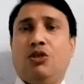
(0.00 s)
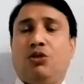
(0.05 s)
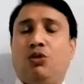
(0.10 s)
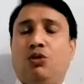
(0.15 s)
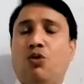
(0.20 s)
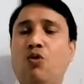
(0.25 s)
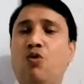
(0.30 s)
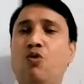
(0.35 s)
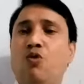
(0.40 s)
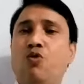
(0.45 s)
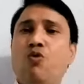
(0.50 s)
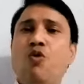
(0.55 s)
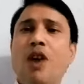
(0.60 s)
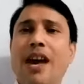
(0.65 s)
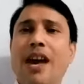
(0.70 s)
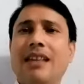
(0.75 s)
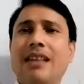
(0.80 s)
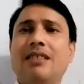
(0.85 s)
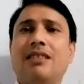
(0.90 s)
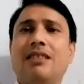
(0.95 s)
So who
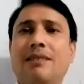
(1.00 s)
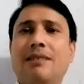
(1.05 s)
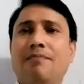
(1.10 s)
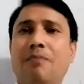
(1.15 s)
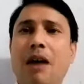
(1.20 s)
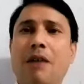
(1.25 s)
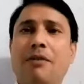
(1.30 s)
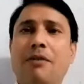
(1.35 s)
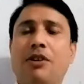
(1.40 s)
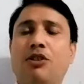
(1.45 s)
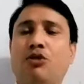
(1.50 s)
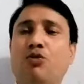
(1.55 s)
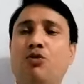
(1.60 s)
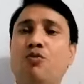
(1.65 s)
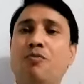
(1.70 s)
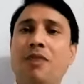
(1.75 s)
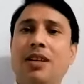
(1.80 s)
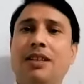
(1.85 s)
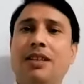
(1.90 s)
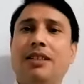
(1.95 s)
has the power to
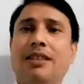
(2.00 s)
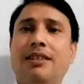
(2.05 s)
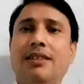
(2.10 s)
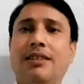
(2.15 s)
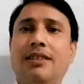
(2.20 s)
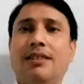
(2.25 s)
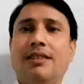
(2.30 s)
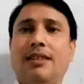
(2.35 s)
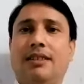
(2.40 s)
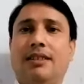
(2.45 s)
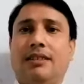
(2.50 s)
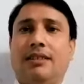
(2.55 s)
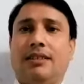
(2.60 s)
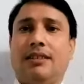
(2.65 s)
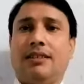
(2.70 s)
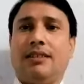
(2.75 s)
make decision?